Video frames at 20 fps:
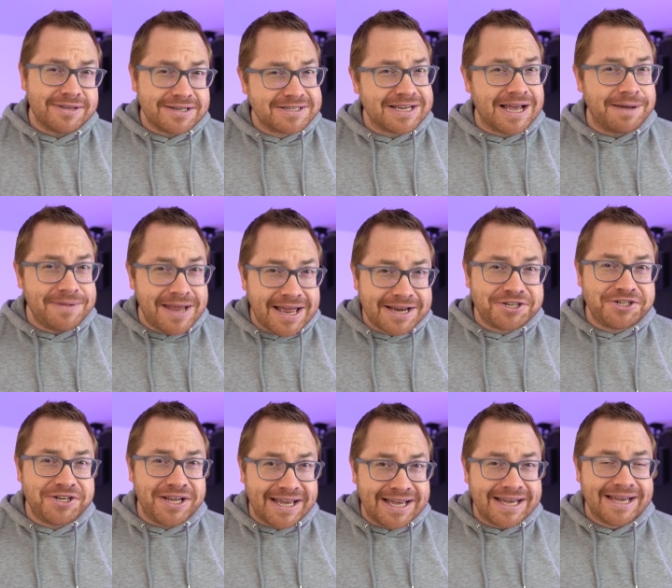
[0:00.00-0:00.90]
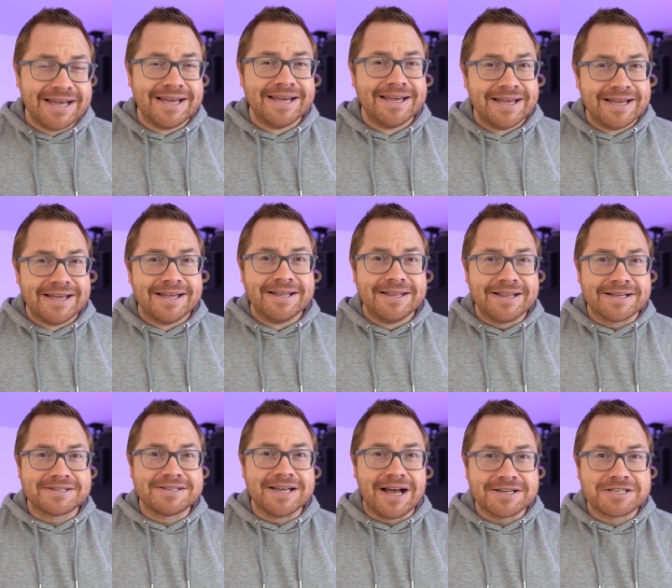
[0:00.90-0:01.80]
this time next year,
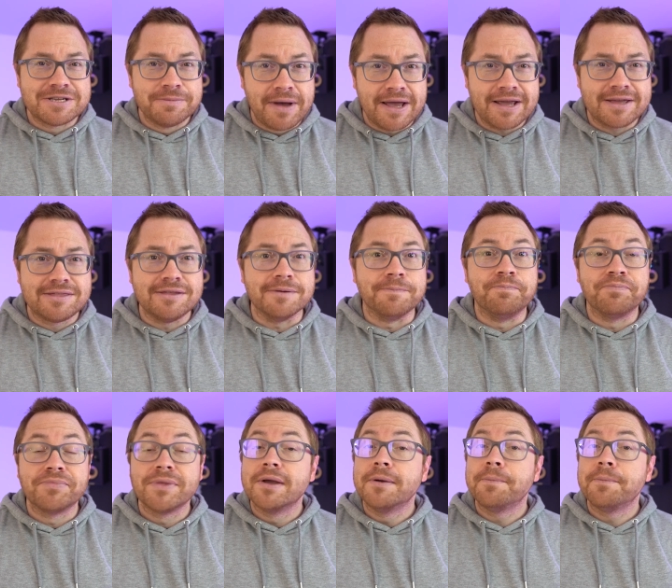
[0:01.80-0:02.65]
they'll start to make them.